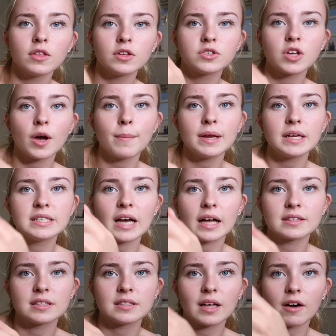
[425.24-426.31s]
there's so many
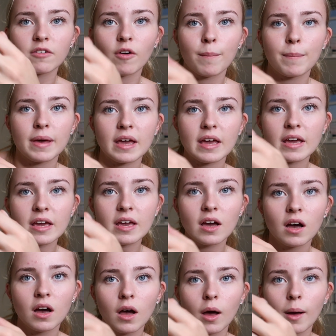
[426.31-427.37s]
dances that I
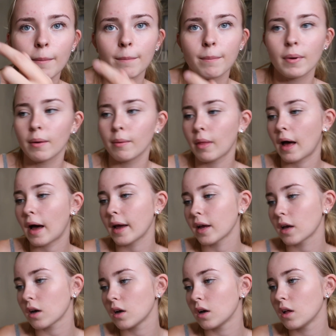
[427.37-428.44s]
repeat. But
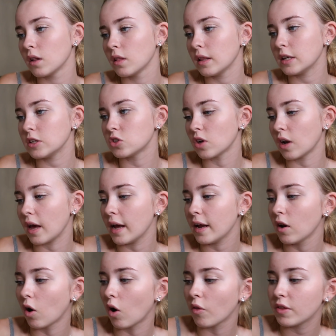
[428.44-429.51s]
like
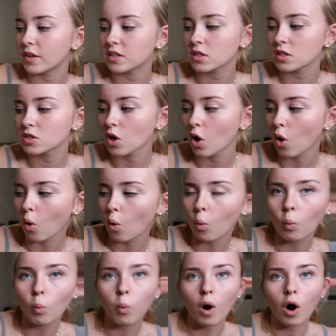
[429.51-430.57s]
literally look, this is
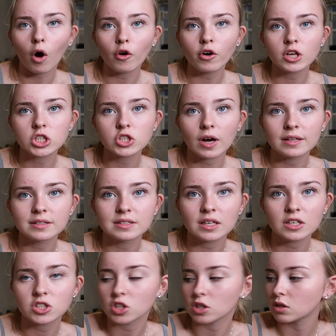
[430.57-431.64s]
one
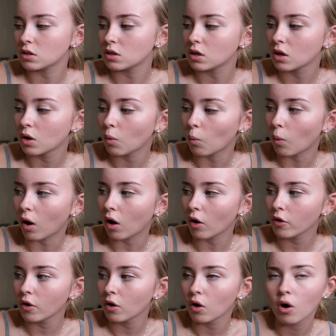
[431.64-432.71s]
transition
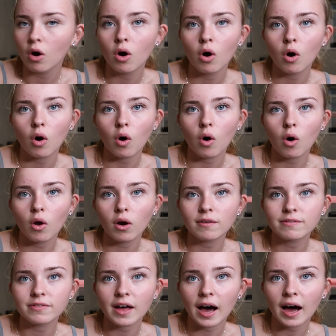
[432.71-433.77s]
one. All
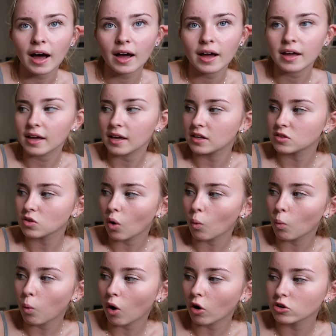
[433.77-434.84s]
of that is
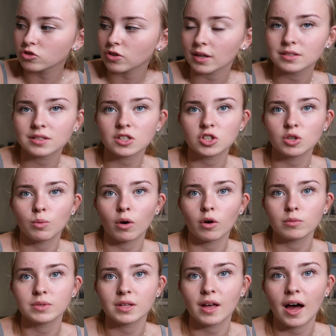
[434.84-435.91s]
one transition
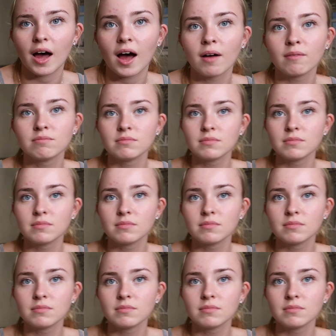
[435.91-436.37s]
one up to there